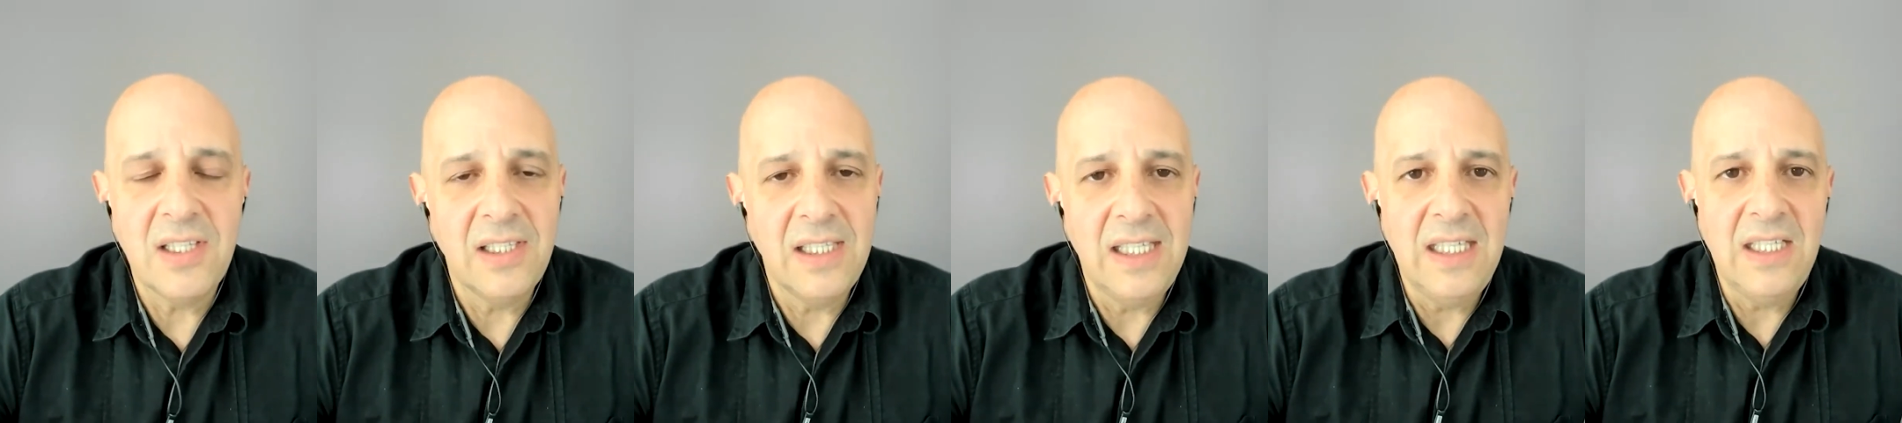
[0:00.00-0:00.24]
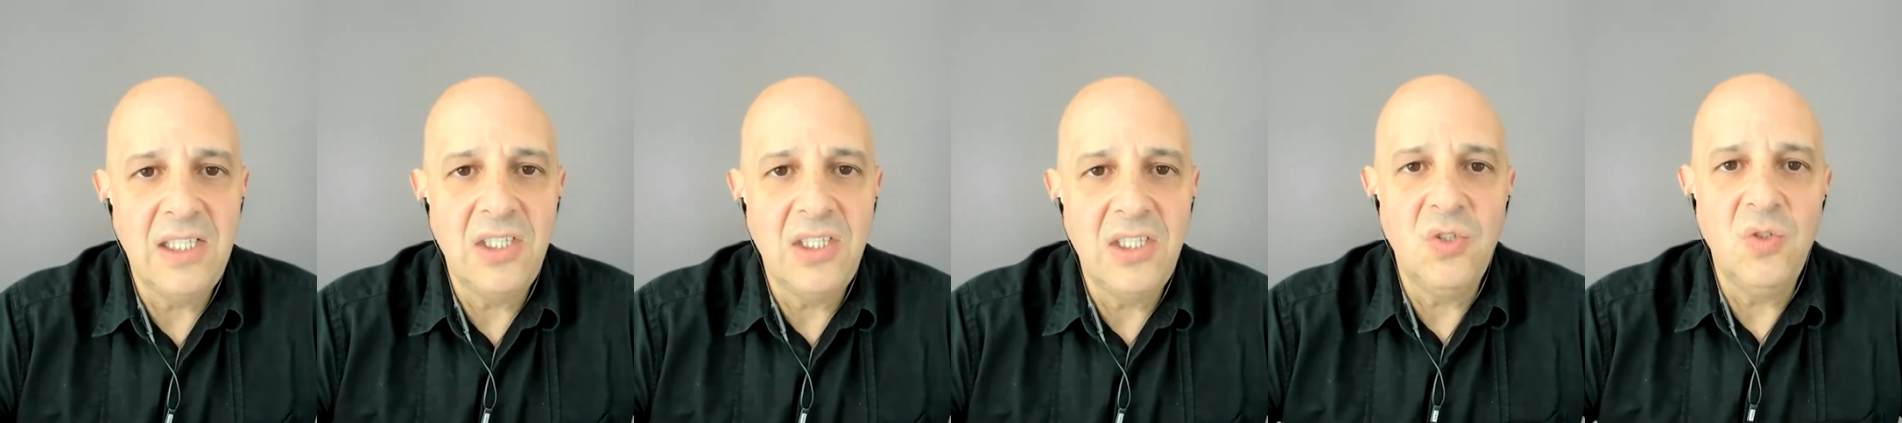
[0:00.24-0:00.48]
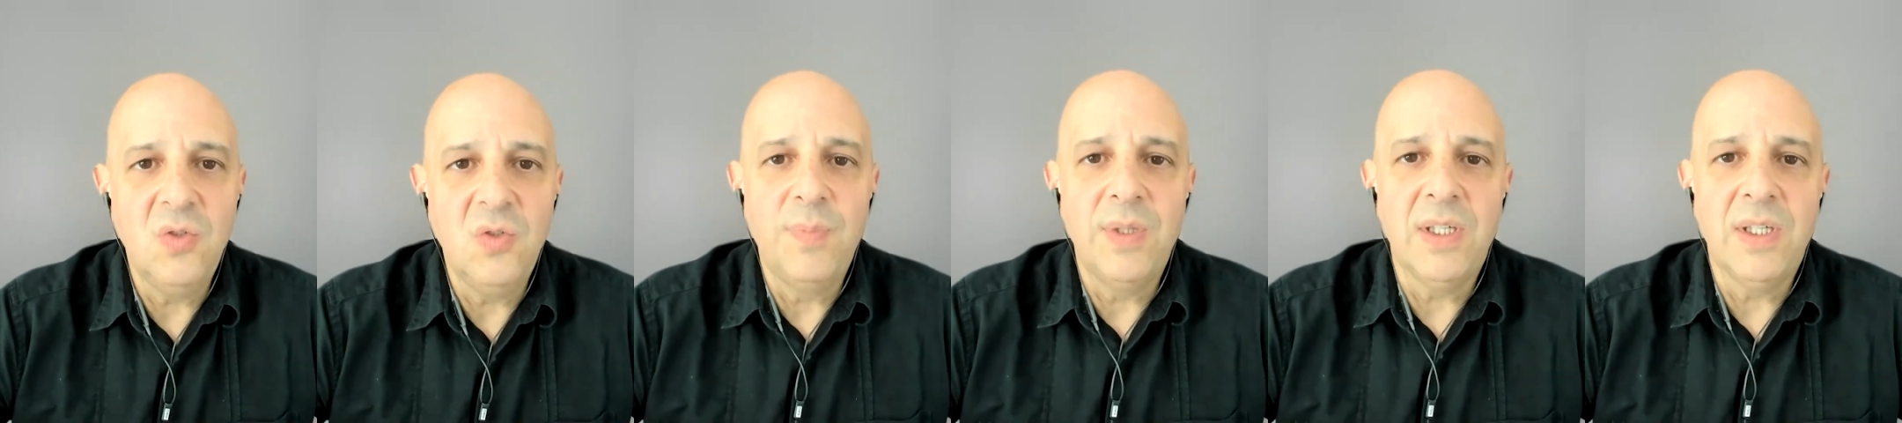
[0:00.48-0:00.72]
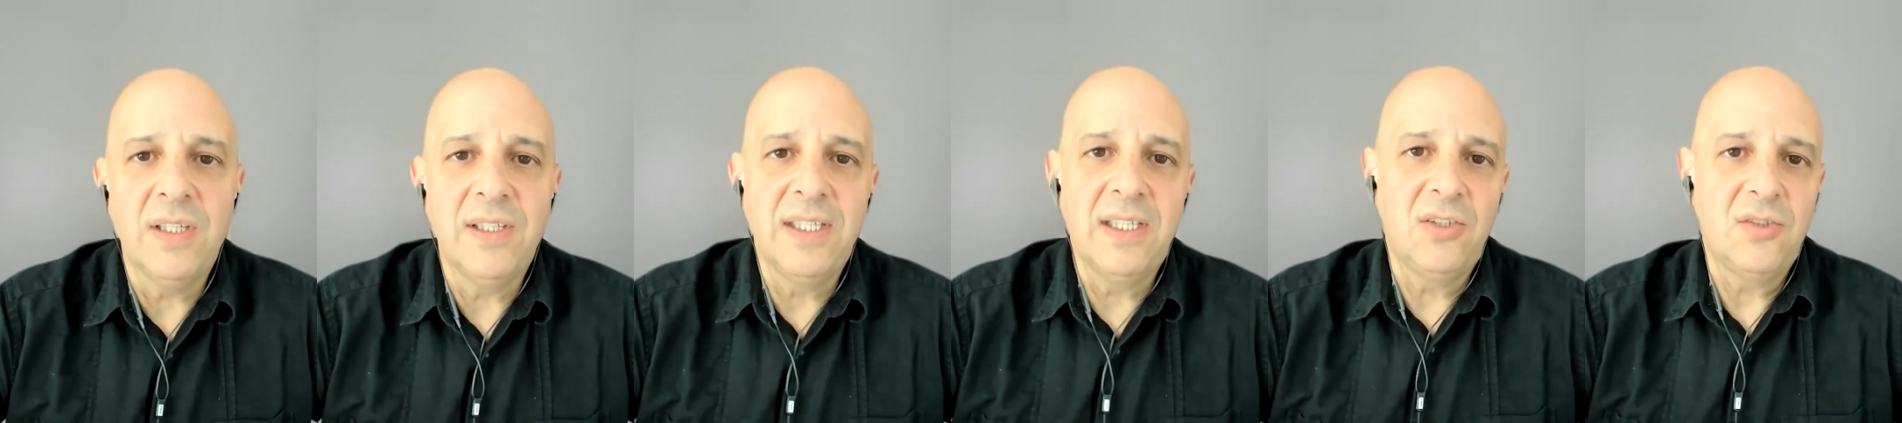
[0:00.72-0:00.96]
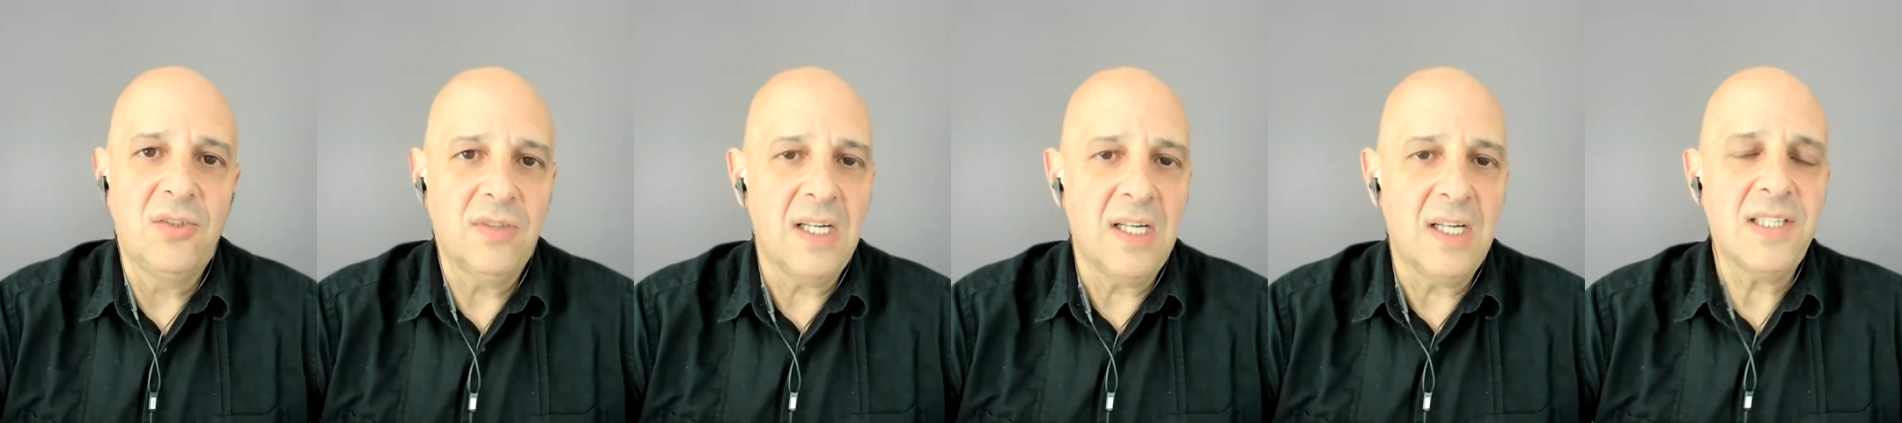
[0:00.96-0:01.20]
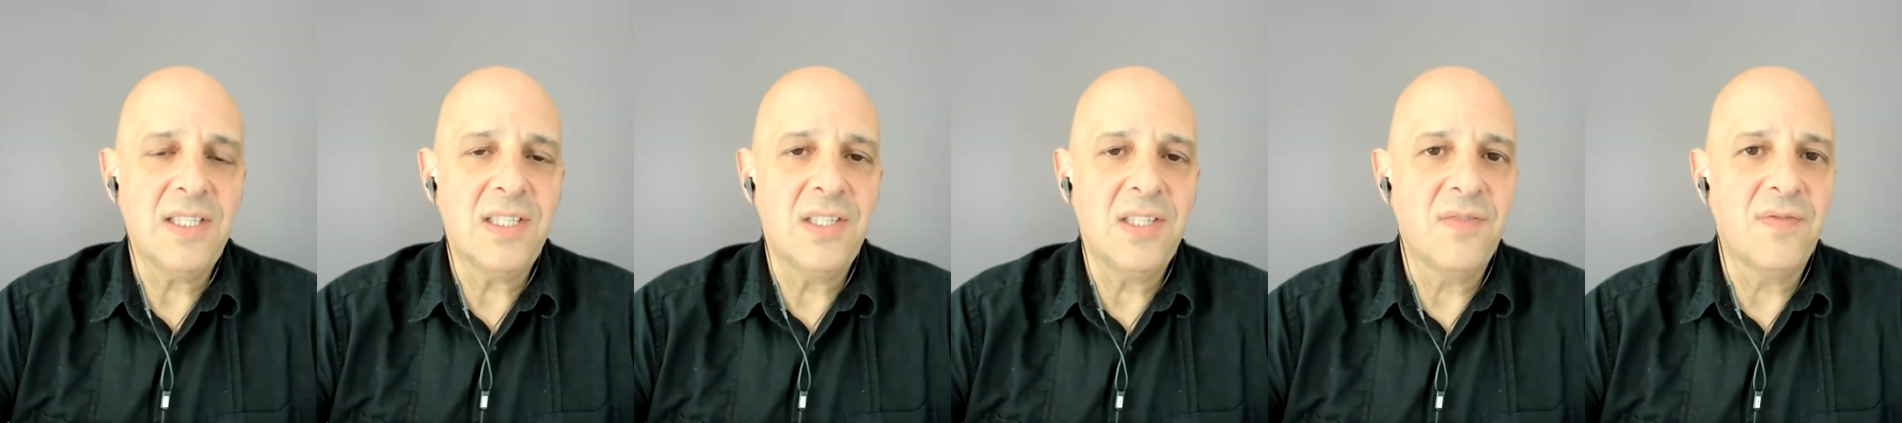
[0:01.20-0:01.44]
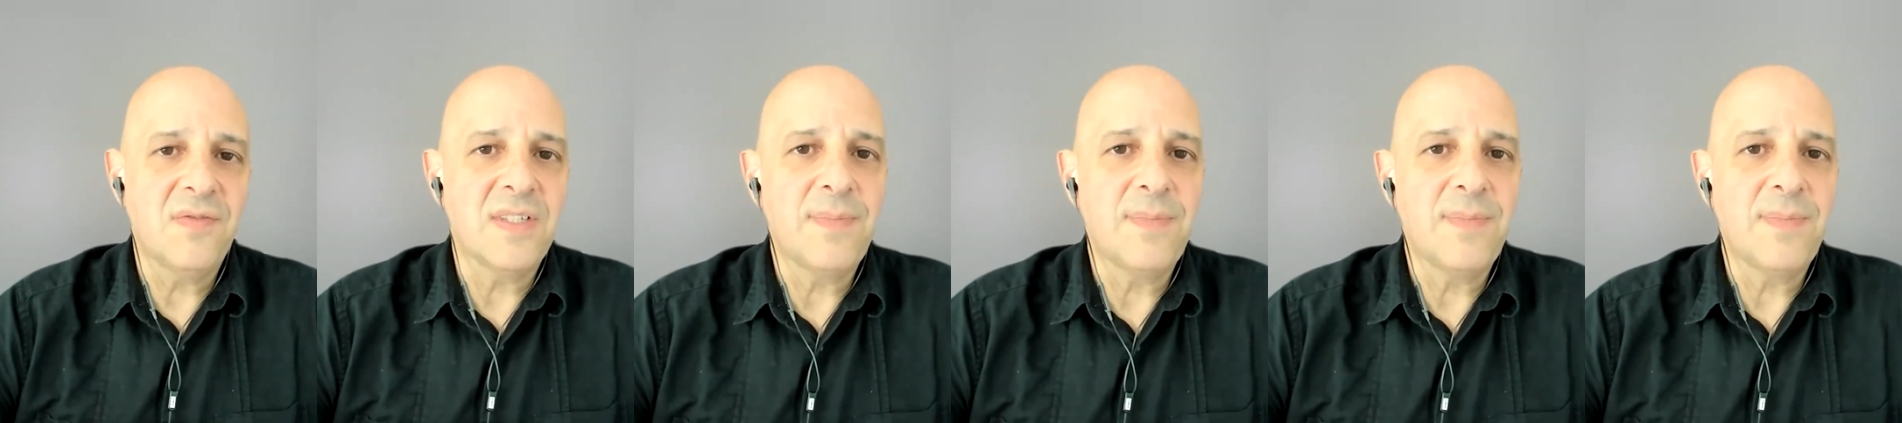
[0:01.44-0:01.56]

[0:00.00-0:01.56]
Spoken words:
lead to building trust,